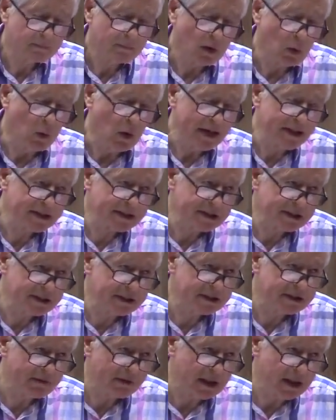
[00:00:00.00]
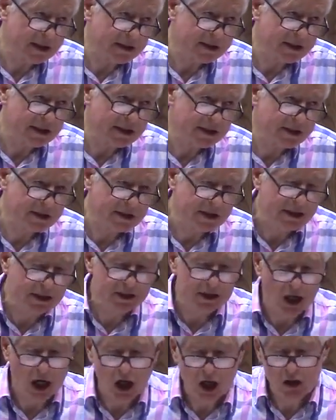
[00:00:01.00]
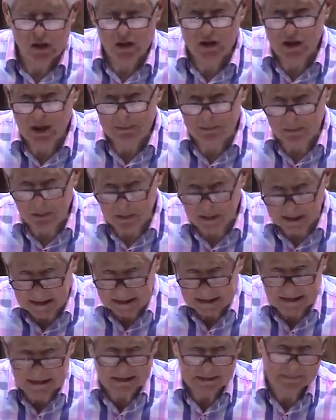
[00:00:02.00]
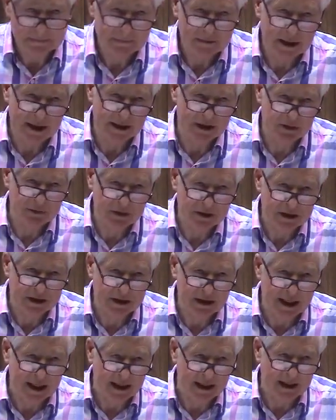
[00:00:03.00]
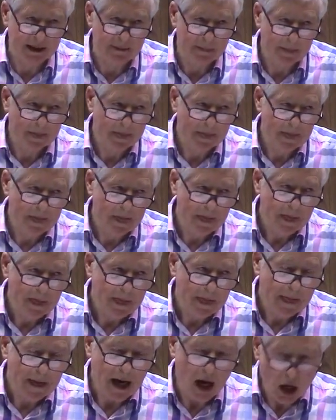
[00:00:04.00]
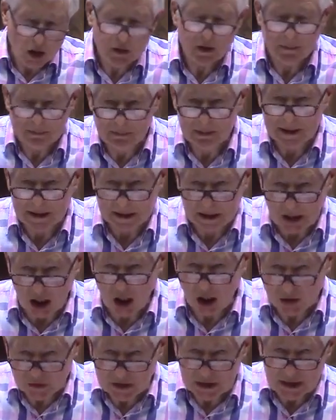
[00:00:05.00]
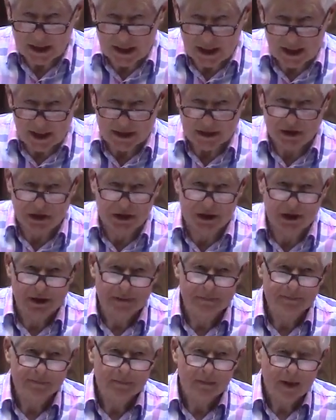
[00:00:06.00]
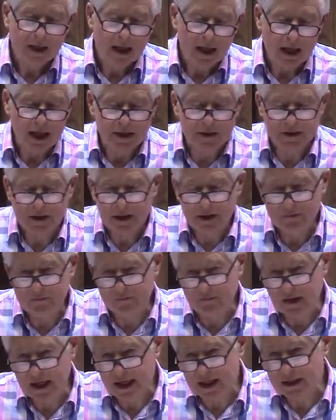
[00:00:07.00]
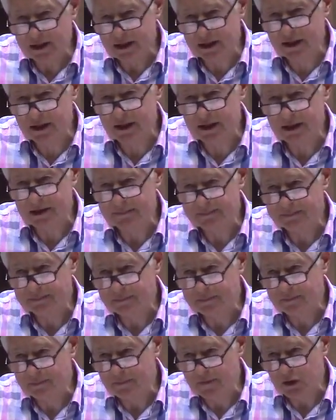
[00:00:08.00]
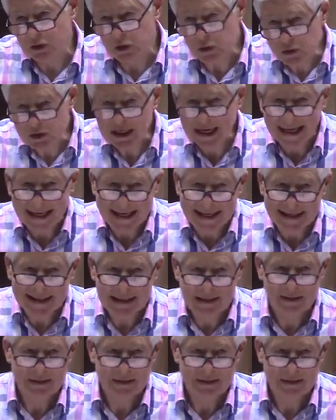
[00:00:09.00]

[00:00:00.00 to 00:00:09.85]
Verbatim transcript: Western civilization is on the brink, as we say, on the brink, on the edge. I think France, UK,